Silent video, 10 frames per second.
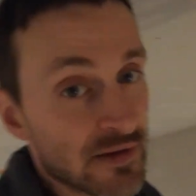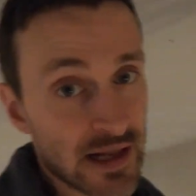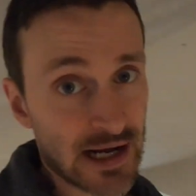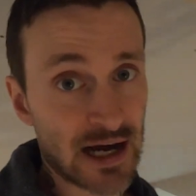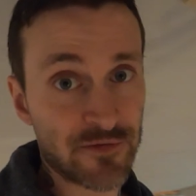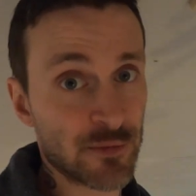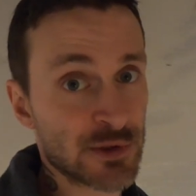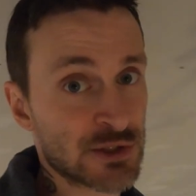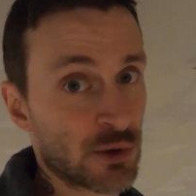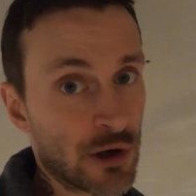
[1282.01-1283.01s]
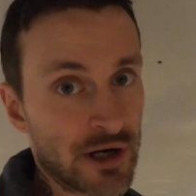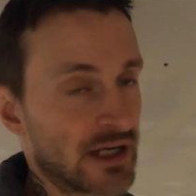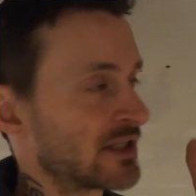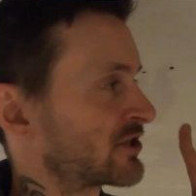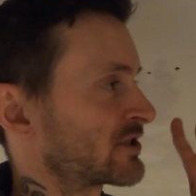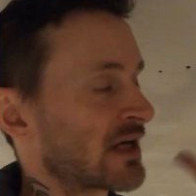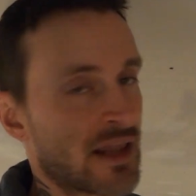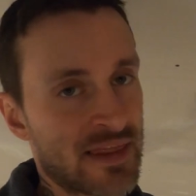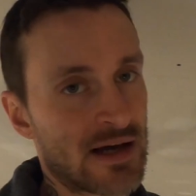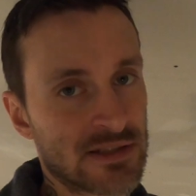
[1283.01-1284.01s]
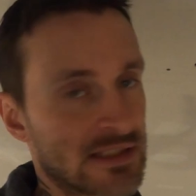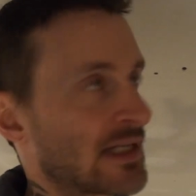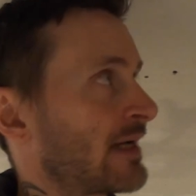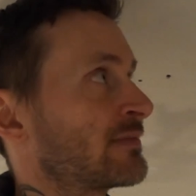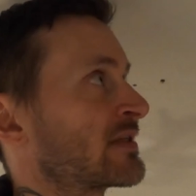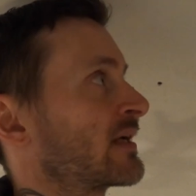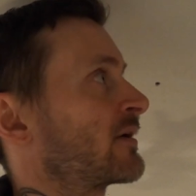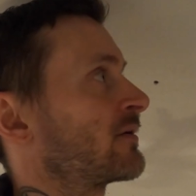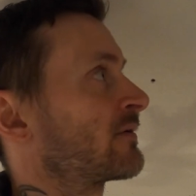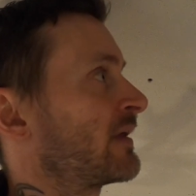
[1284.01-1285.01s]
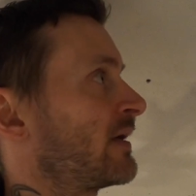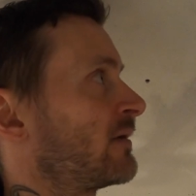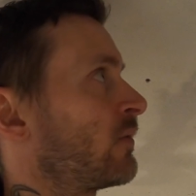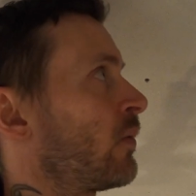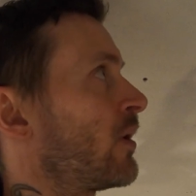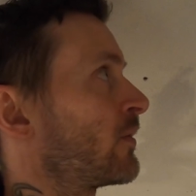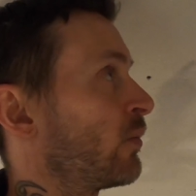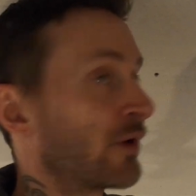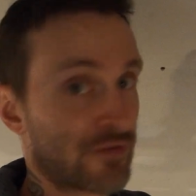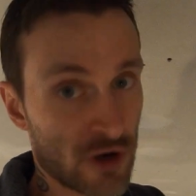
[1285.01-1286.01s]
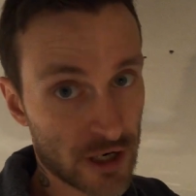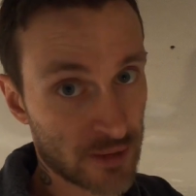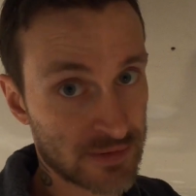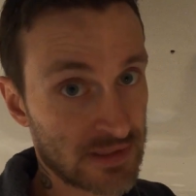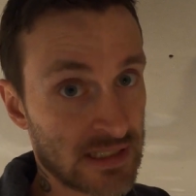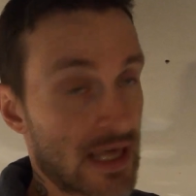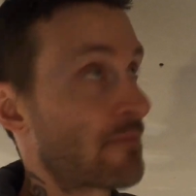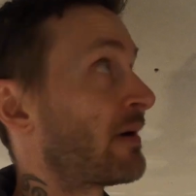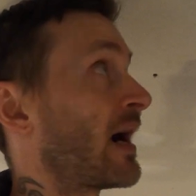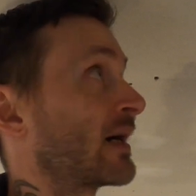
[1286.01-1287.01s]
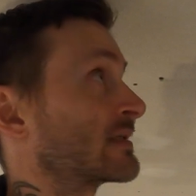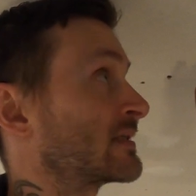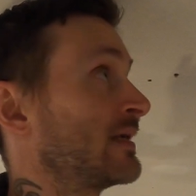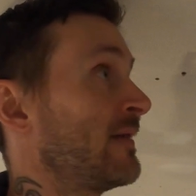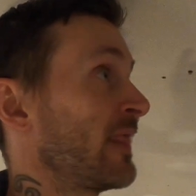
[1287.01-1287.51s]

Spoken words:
that I got from the store, and it's just 1,000 times thicker than what would have gone up into that box.